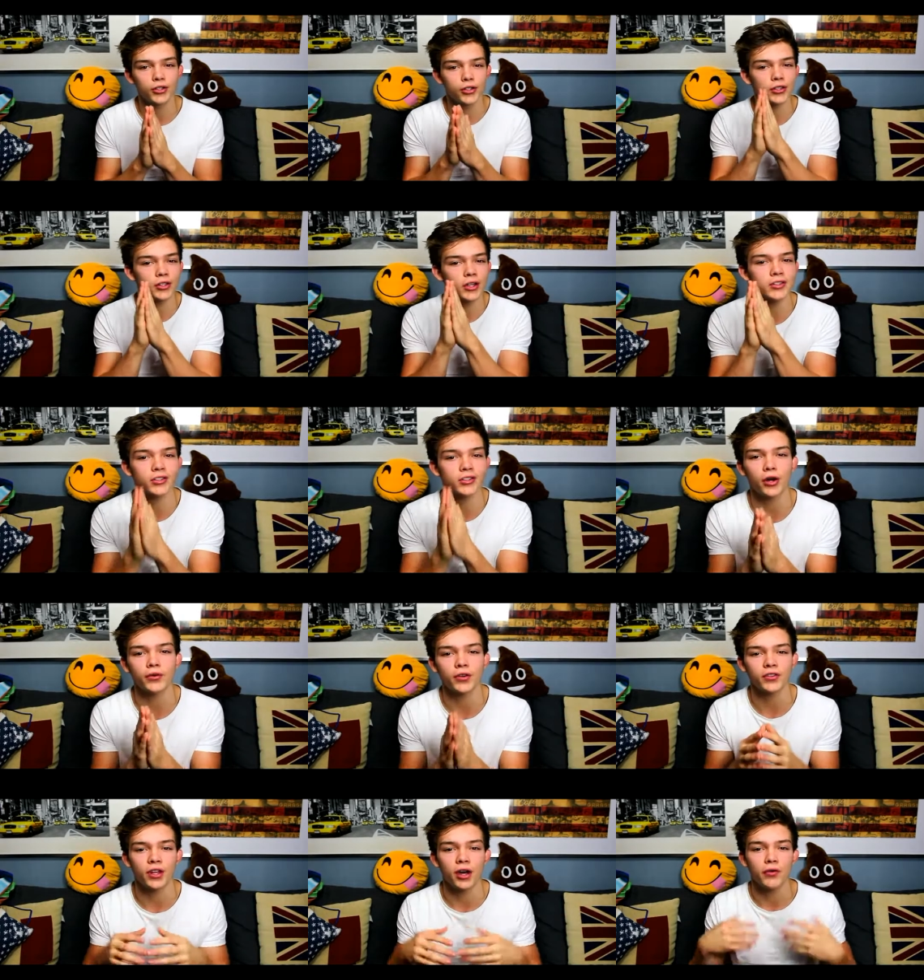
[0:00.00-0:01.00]
You should not
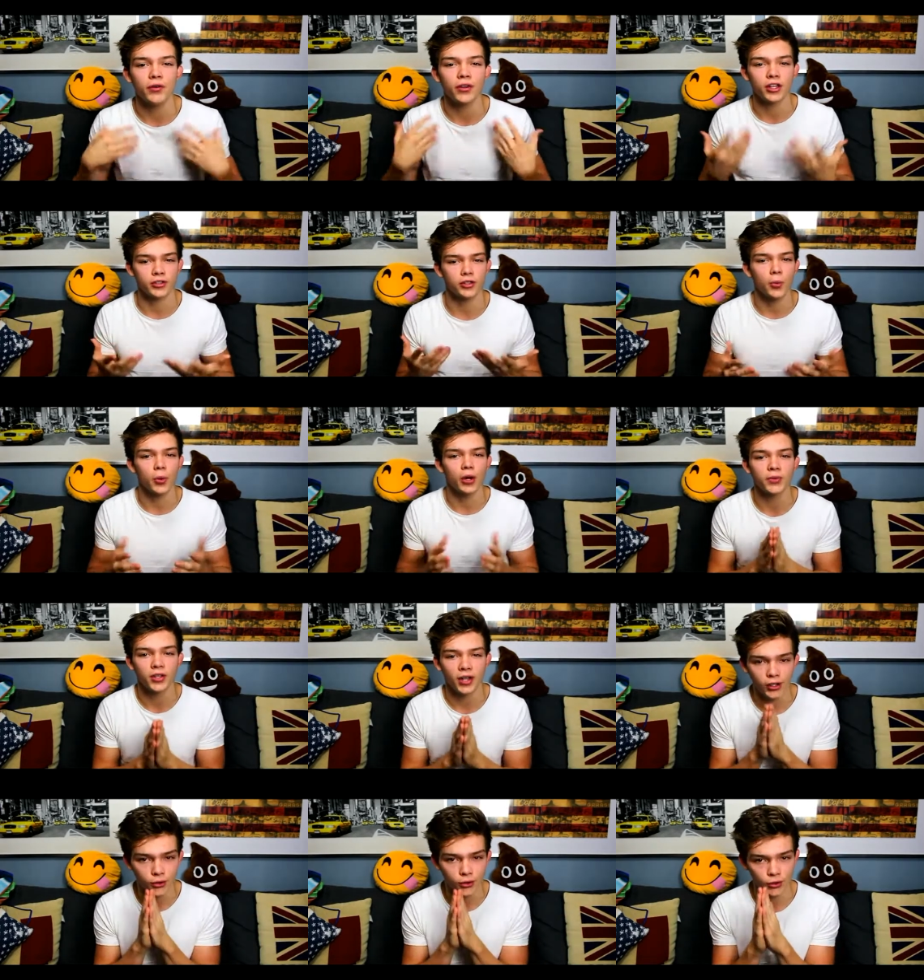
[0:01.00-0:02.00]
starve yourself and that's not what I'm
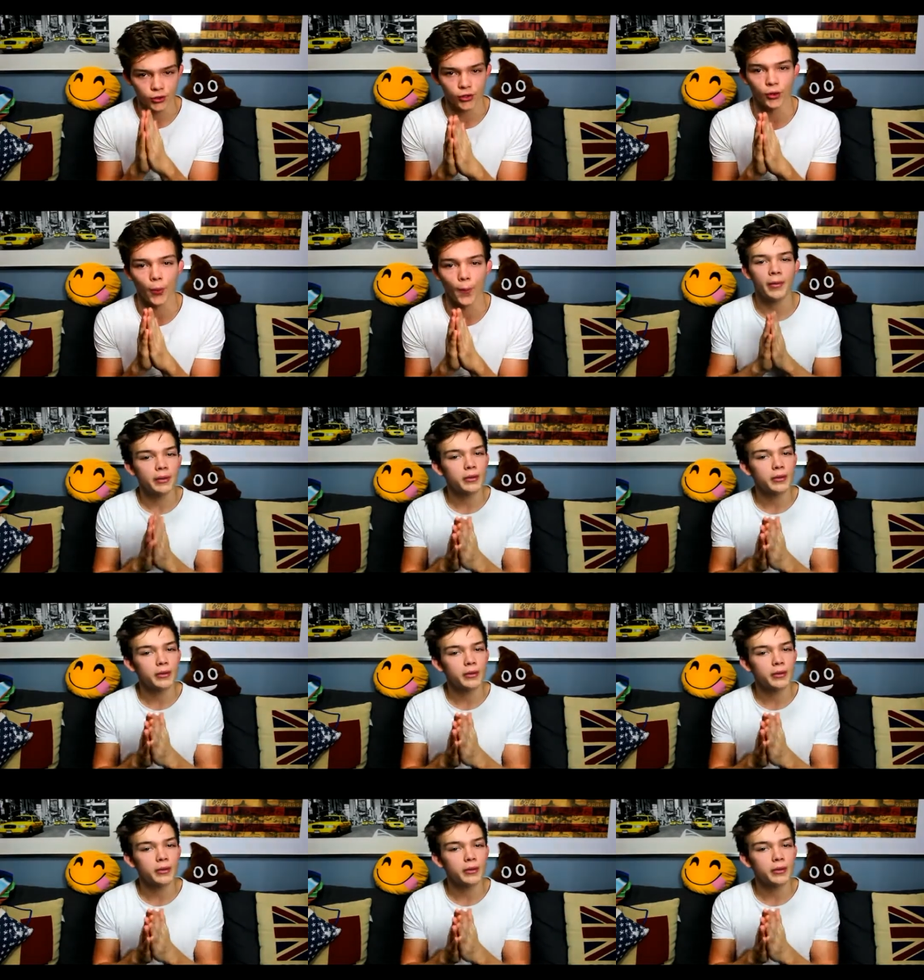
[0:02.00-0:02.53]
telling you to do.